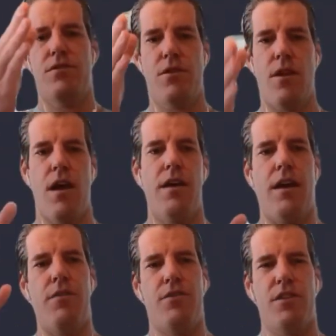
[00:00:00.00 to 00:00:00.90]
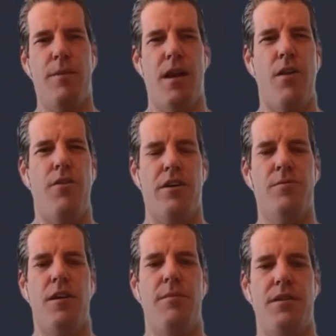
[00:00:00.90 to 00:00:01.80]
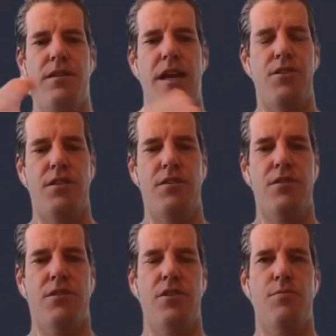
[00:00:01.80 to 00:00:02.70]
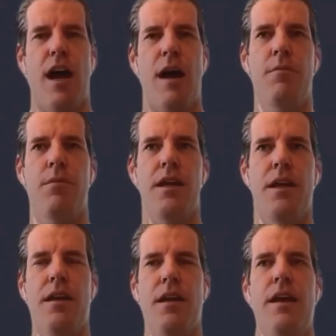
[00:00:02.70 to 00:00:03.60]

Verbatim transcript: solana and there's going to be other experimentations so there's probably